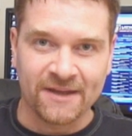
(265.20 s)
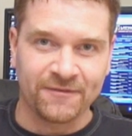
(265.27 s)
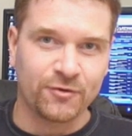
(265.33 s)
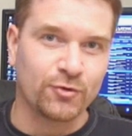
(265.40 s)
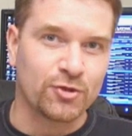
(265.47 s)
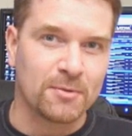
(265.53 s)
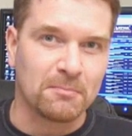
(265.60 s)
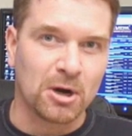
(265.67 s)
if
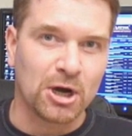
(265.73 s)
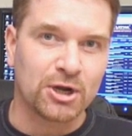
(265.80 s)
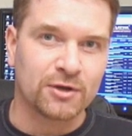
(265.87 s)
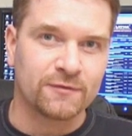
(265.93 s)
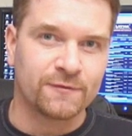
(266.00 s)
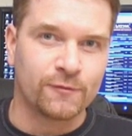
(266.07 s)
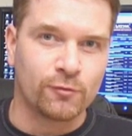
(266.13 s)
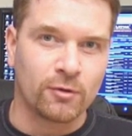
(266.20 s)
you're in the
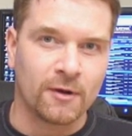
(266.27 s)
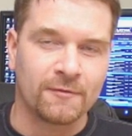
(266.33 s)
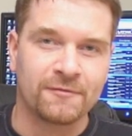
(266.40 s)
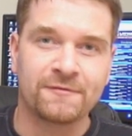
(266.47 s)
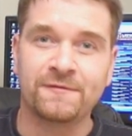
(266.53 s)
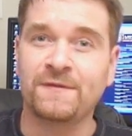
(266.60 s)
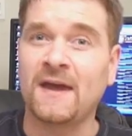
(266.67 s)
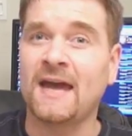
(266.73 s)
market for a
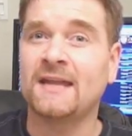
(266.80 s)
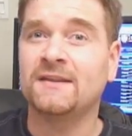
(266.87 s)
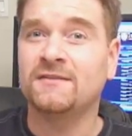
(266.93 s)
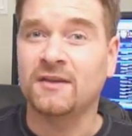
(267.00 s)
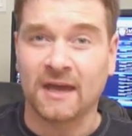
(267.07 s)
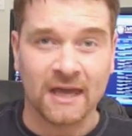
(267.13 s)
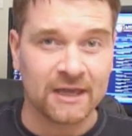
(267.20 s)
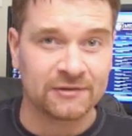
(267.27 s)

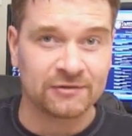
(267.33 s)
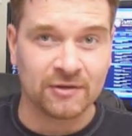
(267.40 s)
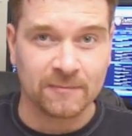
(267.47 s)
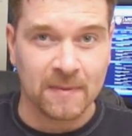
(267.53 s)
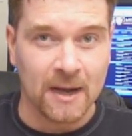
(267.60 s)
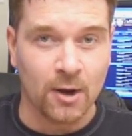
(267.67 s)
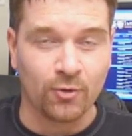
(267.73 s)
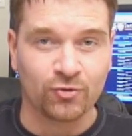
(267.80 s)

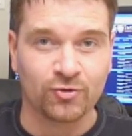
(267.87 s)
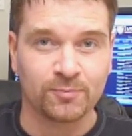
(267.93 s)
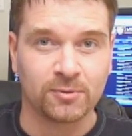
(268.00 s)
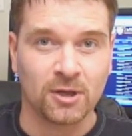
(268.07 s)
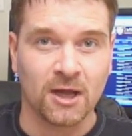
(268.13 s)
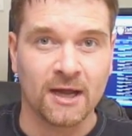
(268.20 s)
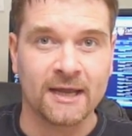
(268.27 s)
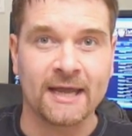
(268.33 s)
fantastic power
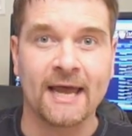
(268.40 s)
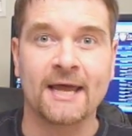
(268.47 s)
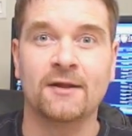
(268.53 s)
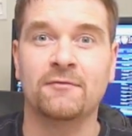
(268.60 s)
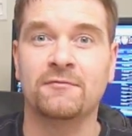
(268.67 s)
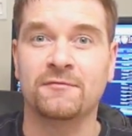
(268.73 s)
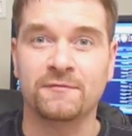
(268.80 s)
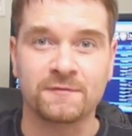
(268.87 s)
supply at
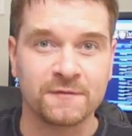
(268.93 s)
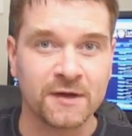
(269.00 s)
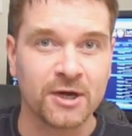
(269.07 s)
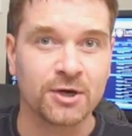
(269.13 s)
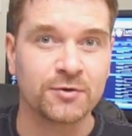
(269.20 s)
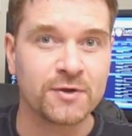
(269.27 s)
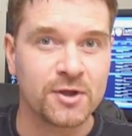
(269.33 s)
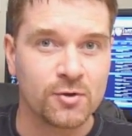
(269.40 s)
a
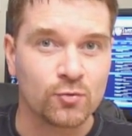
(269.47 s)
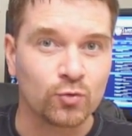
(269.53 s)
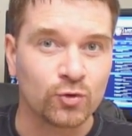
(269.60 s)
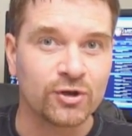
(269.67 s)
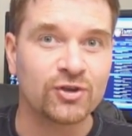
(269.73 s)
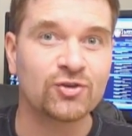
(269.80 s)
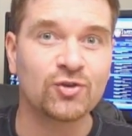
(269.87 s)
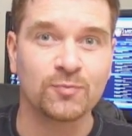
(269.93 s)
very
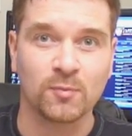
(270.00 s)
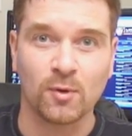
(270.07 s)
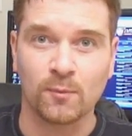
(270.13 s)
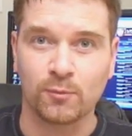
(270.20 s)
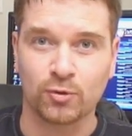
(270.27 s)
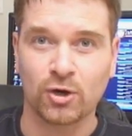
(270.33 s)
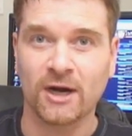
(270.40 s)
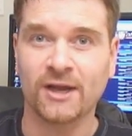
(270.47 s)
reasonable
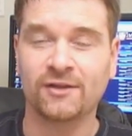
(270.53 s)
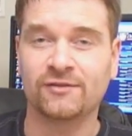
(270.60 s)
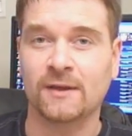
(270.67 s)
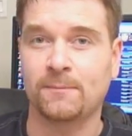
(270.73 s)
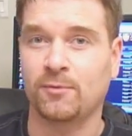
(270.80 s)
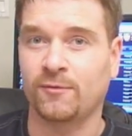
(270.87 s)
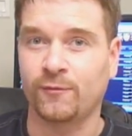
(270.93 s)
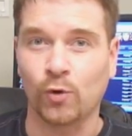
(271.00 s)
price
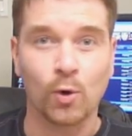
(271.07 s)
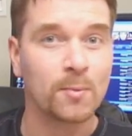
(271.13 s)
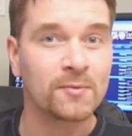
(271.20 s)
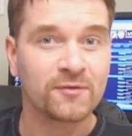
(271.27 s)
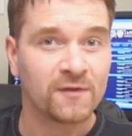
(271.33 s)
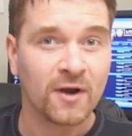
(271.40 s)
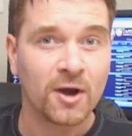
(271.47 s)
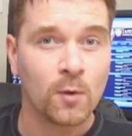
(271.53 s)
that
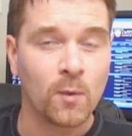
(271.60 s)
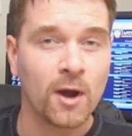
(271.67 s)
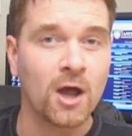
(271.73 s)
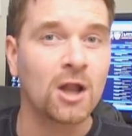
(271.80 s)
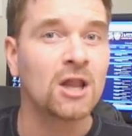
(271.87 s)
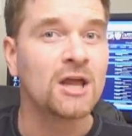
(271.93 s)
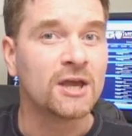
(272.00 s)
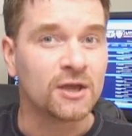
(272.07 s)
performs very
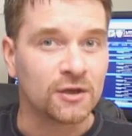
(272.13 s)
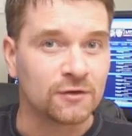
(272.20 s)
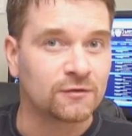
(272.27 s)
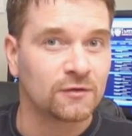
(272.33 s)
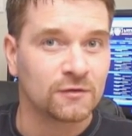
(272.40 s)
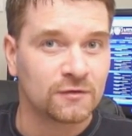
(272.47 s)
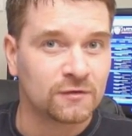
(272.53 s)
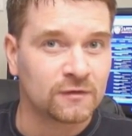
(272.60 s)
well,
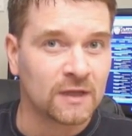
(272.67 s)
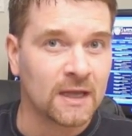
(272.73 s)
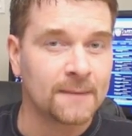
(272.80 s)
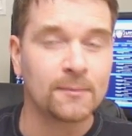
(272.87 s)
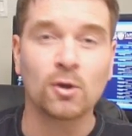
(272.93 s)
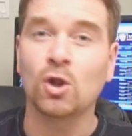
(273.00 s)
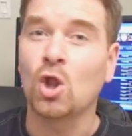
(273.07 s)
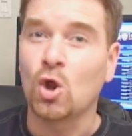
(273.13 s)
is
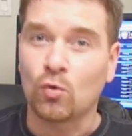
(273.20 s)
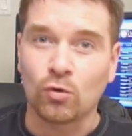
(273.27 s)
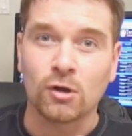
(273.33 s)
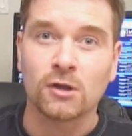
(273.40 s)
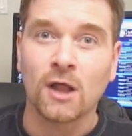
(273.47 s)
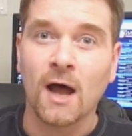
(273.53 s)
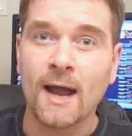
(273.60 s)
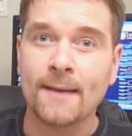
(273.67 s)
stable,
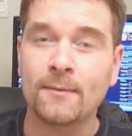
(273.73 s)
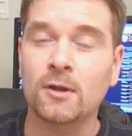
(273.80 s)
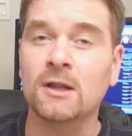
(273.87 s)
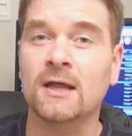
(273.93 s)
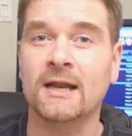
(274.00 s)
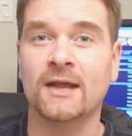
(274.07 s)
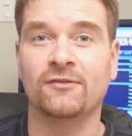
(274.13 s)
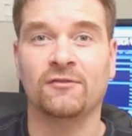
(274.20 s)

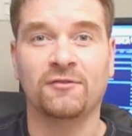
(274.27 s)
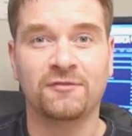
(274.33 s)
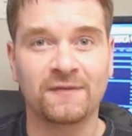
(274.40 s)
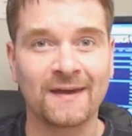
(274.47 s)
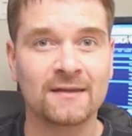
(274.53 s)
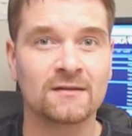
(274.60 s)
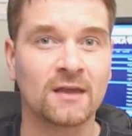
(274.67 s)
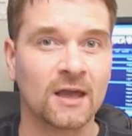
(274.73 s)
reliable, and has a
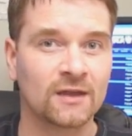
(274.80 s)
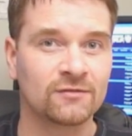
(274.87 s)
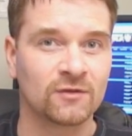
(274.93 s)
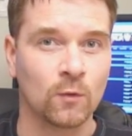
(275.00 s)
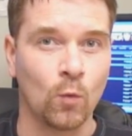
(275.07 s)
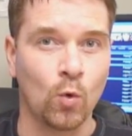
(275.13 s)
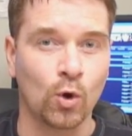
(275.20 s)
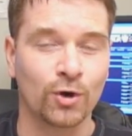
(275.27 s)

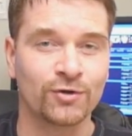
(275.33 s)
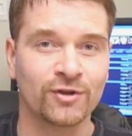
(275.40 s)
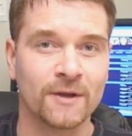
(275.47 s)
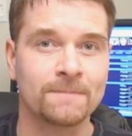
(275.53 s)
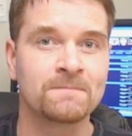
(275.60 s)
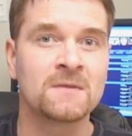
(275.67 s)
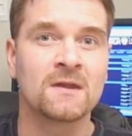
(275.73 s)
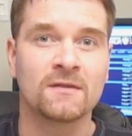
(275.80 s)
fantastic
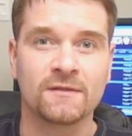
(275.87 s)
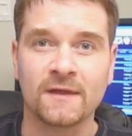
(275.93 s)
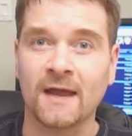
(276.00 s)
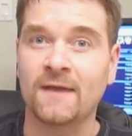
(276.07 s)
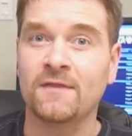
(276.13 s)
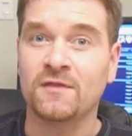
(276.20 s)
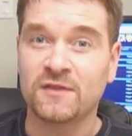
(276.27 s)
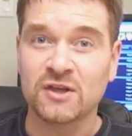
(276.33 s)
warranty,
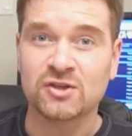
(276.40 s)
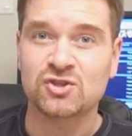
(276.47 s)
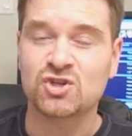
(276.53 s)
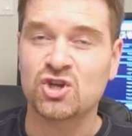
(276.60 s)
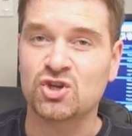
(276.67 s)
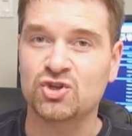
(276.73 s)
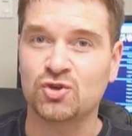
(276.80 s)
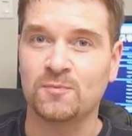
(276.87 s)
then
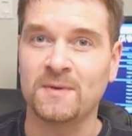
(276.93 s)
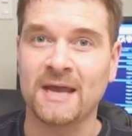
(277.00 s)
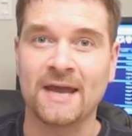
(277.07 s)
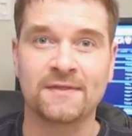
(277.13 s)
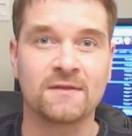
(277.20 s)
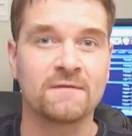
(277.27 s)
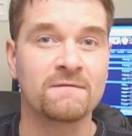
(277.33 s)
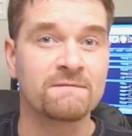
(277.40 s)
this should be
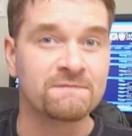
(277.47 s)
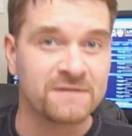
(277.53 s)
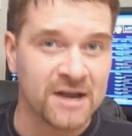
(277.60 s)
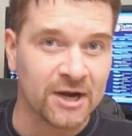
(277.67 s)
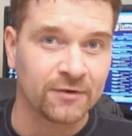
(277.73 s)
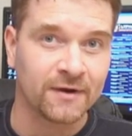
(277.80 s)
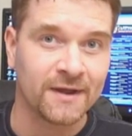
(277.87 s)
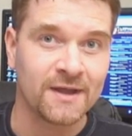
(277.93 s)
at the
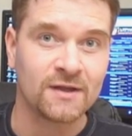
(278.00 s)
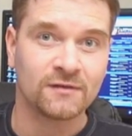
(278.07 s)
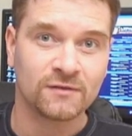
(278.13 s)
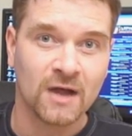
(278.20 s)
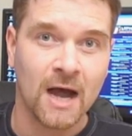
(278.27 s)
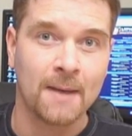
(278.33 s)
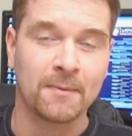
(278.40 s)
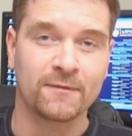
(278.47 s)
very
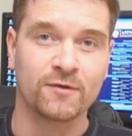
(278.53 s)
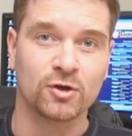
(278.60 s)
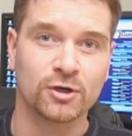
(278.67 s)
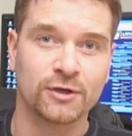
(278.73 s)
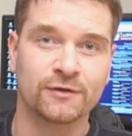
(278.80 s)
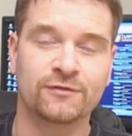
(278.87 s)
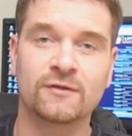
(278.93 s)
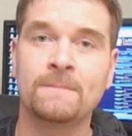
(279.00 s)
top of your
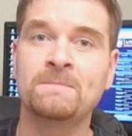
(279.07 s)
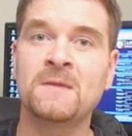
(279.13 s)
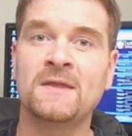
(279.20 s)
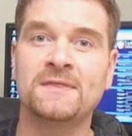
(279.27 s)
list.